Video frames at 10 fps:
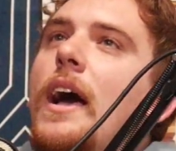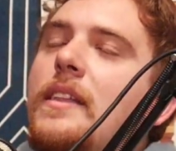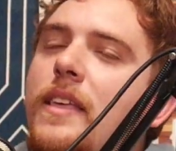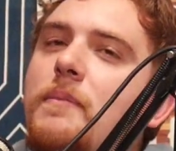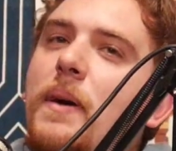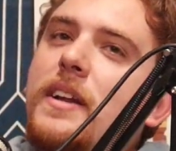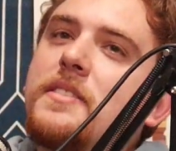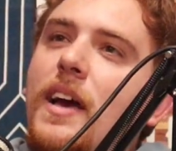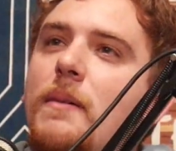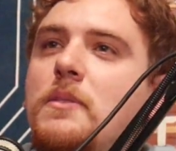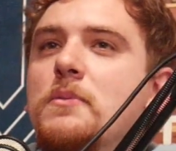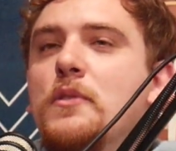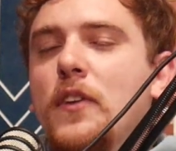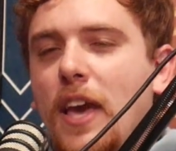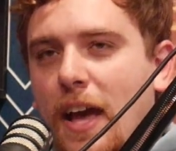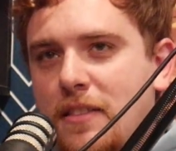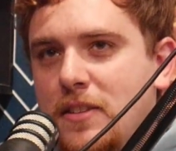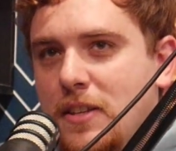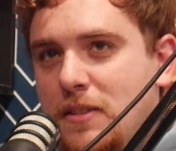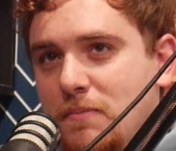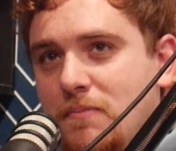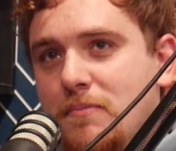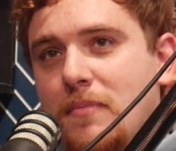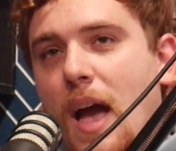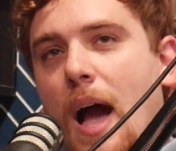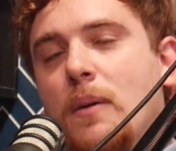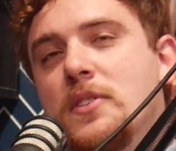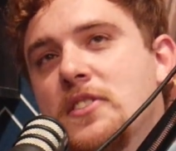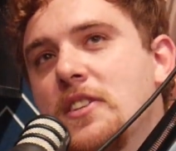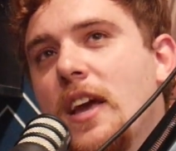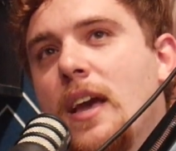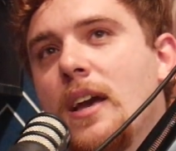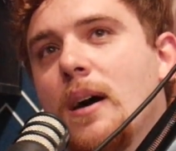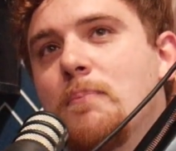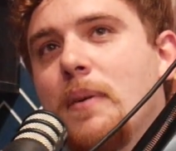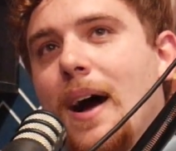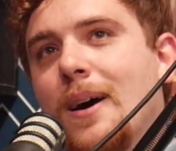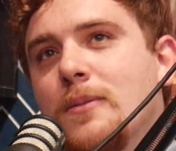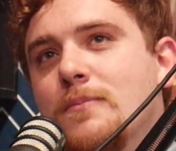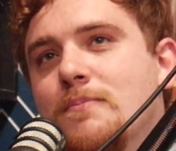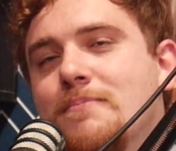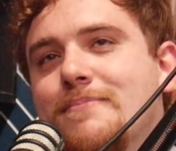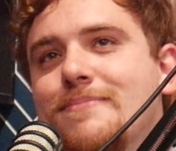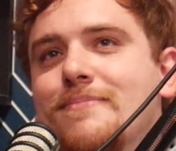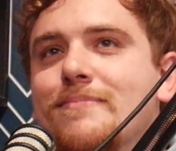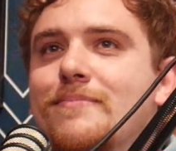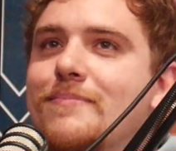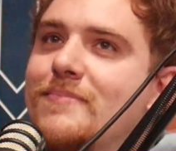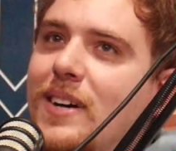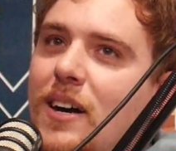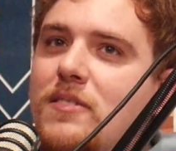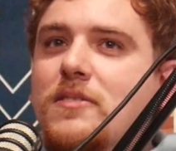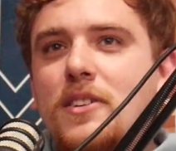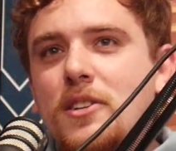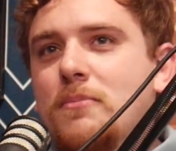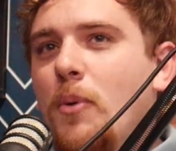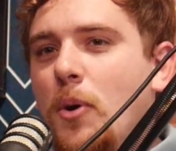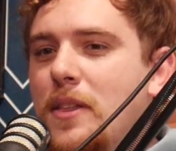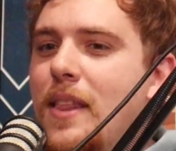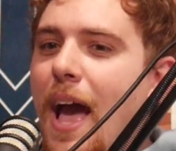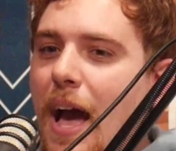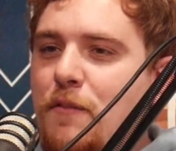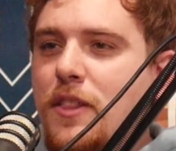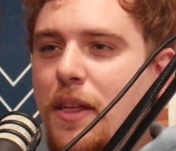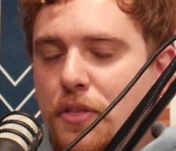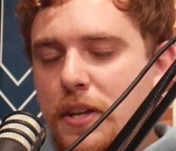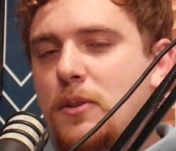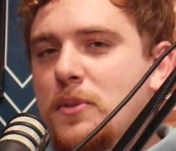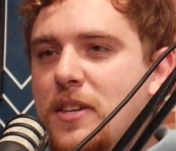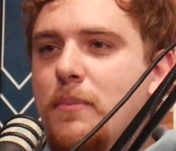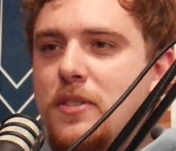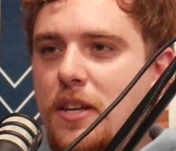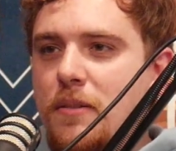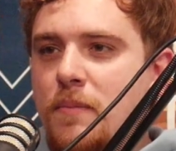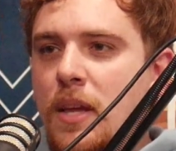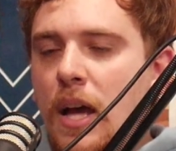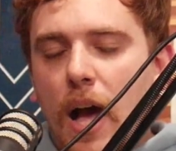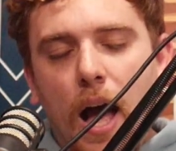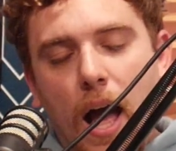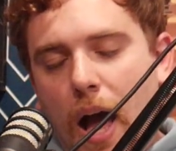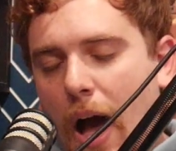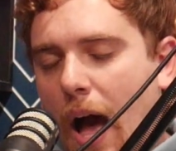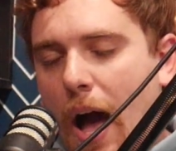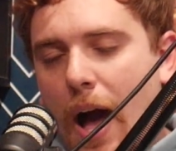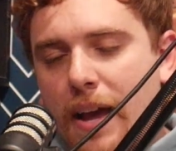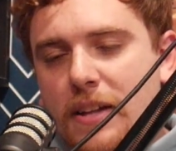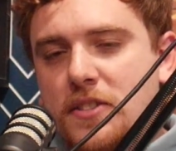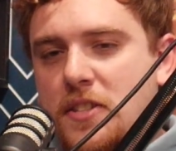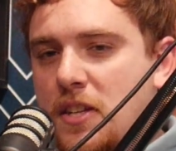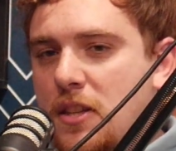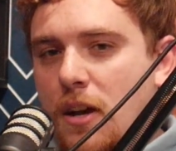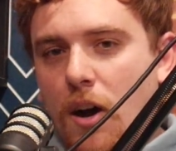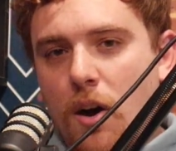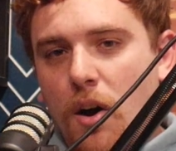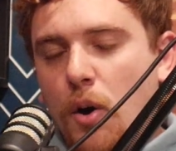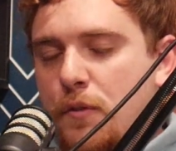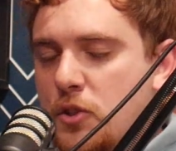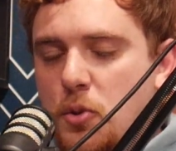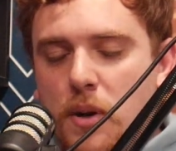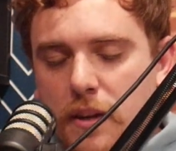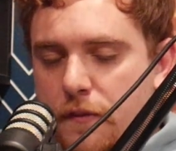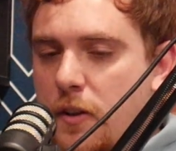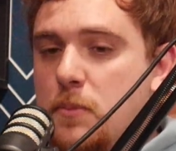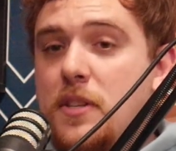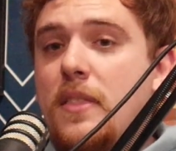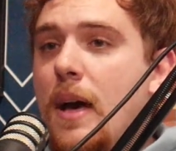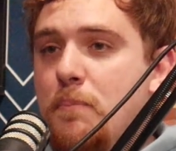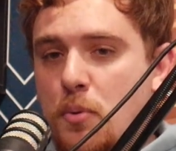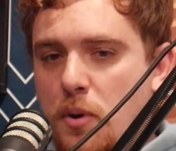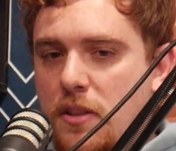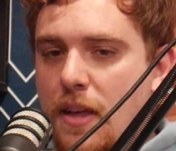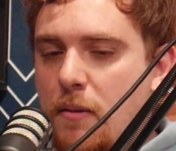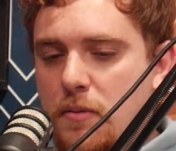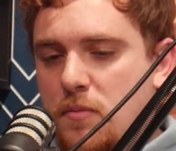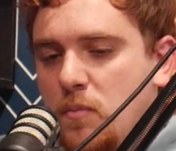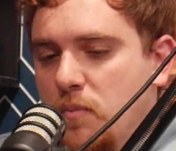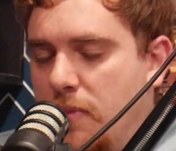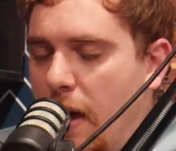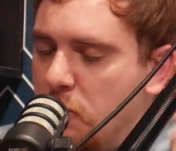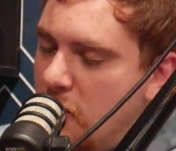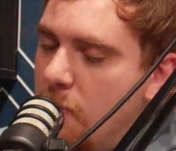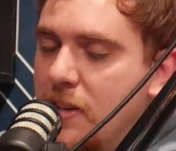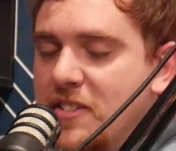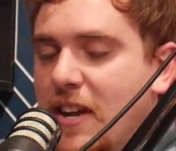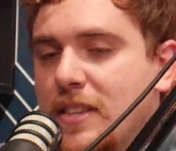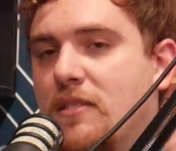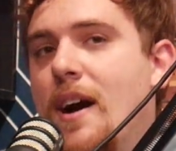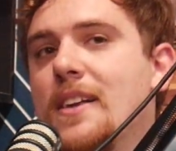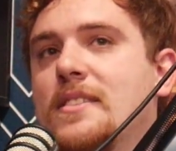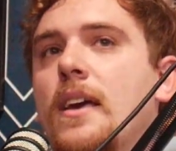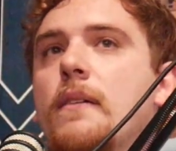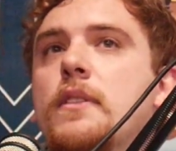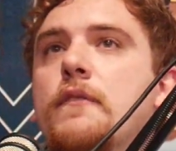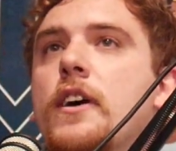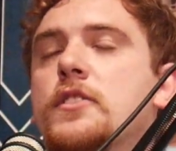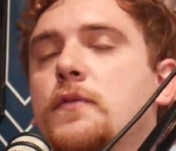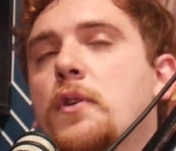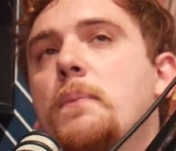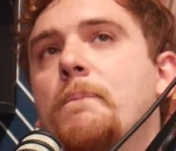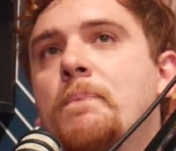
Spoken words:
And then by the time the movie ended, I would say about a little more than half of that theater was empty. I had seen over 20 films at that point. That was on my second to last day of the festival.